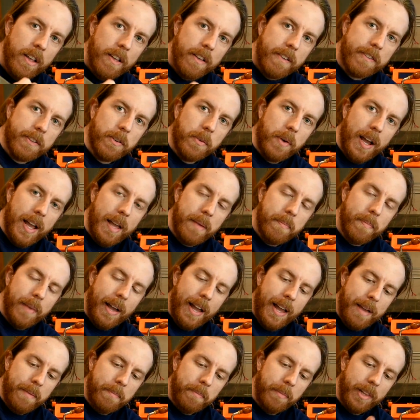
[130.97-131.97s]
So I'm
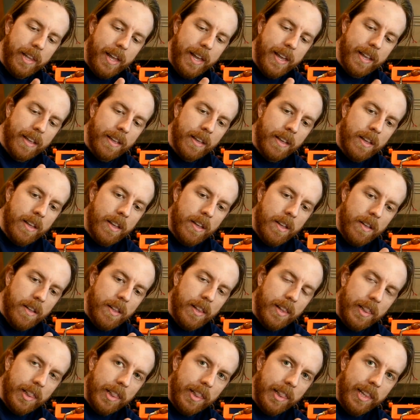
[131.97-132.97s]
like
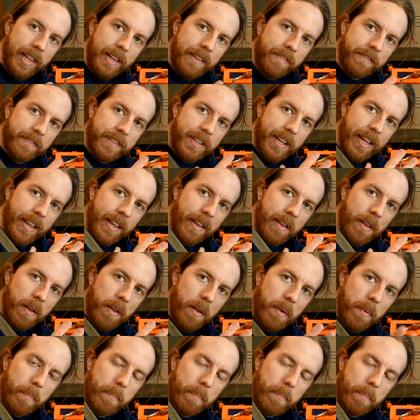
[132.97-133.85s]
lifting,